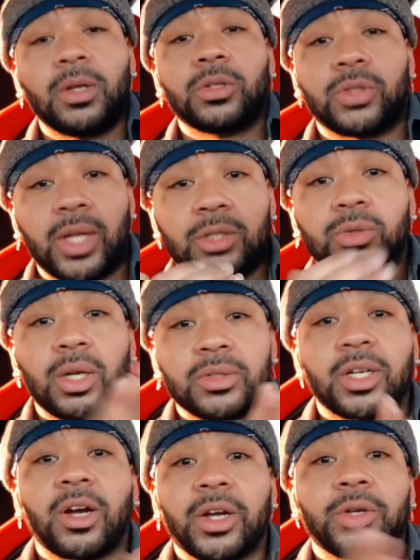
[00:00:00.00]
So that's when I was
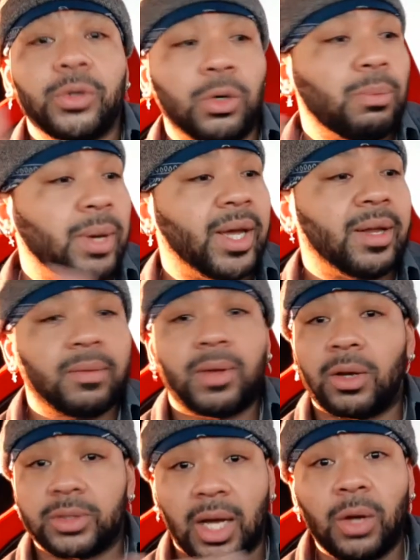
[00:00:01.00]
like, all right, cool, bet.
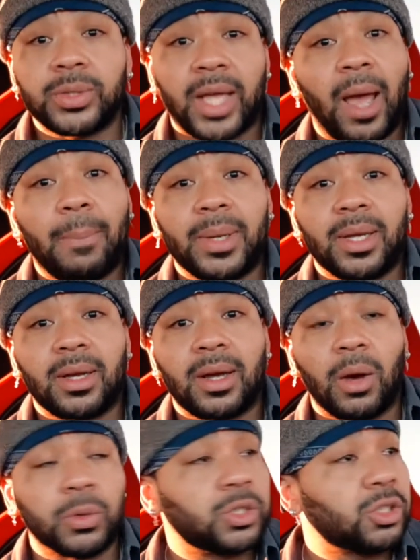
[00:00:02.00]
I was happy.
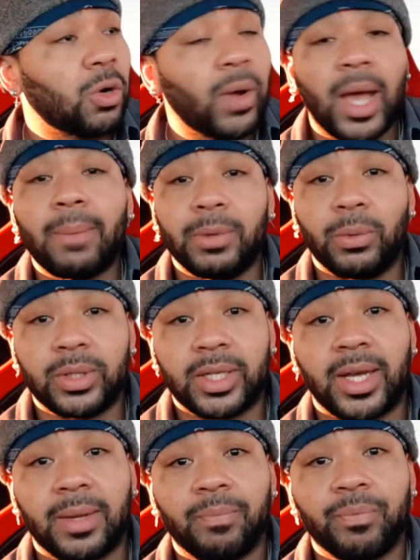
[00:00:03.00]
I was so happy with
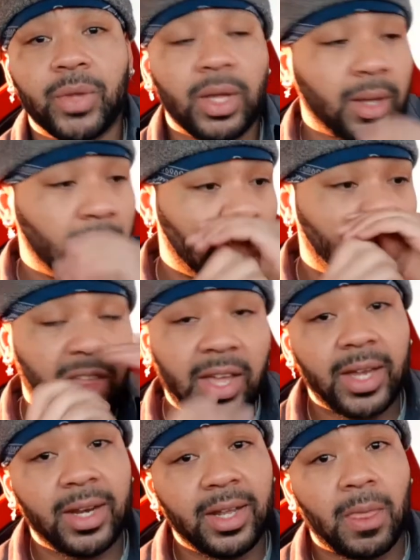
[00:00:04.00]
that.
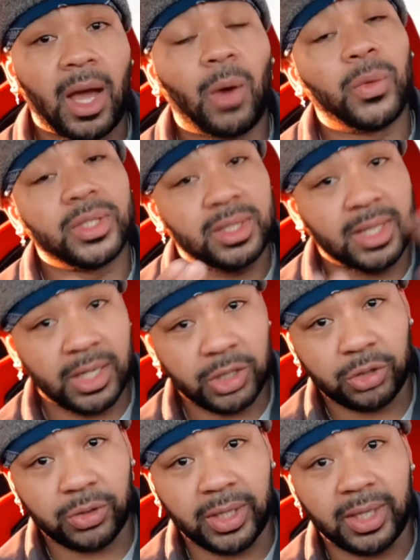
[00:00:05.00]
Then I went stage
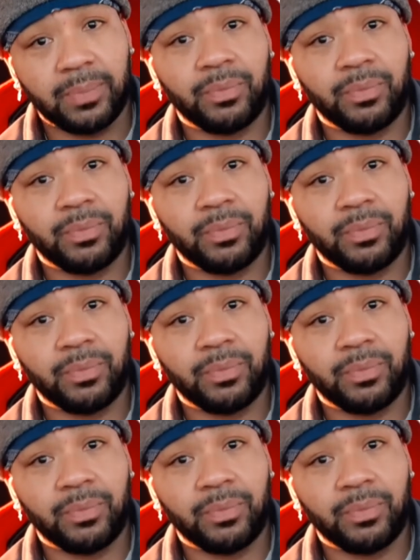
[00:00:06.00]
3.